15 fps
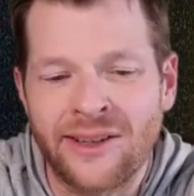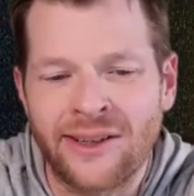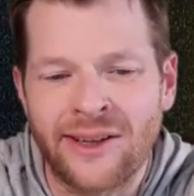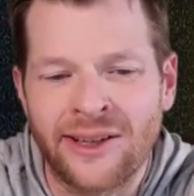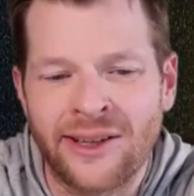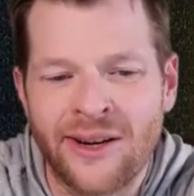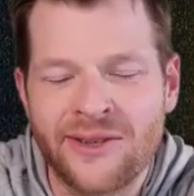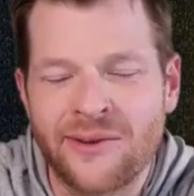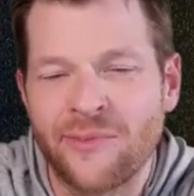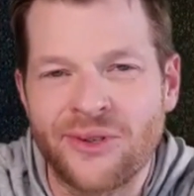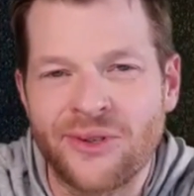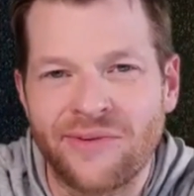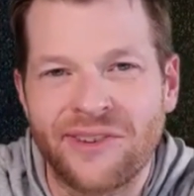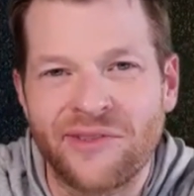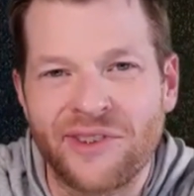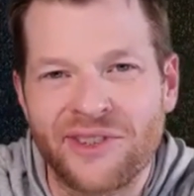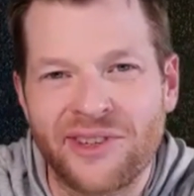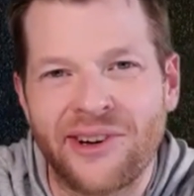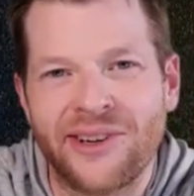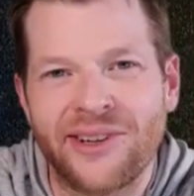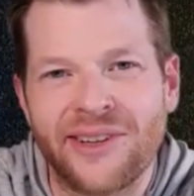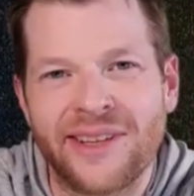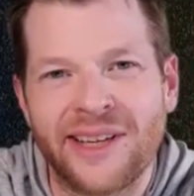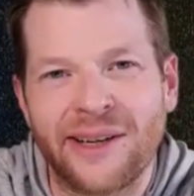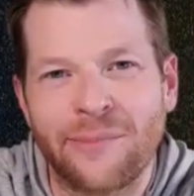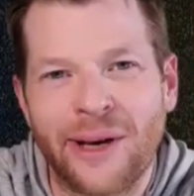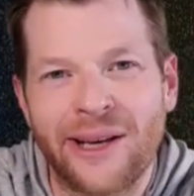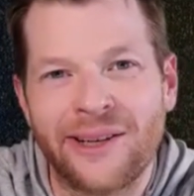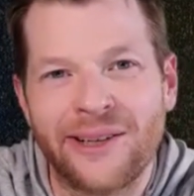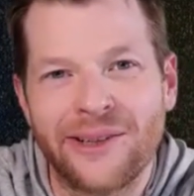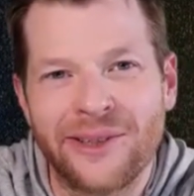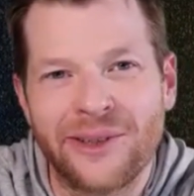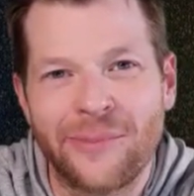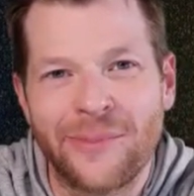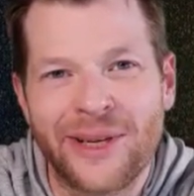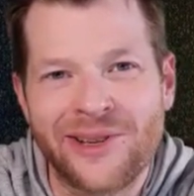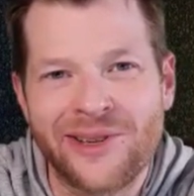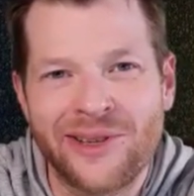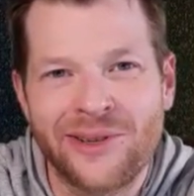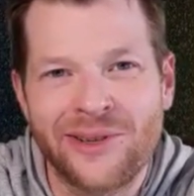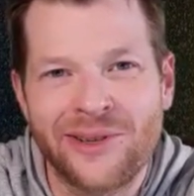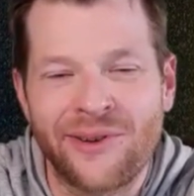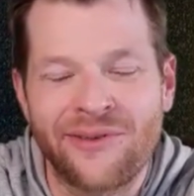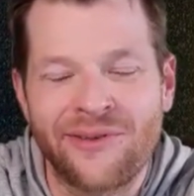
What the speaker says: Our customers have even started to think about it a little bit too.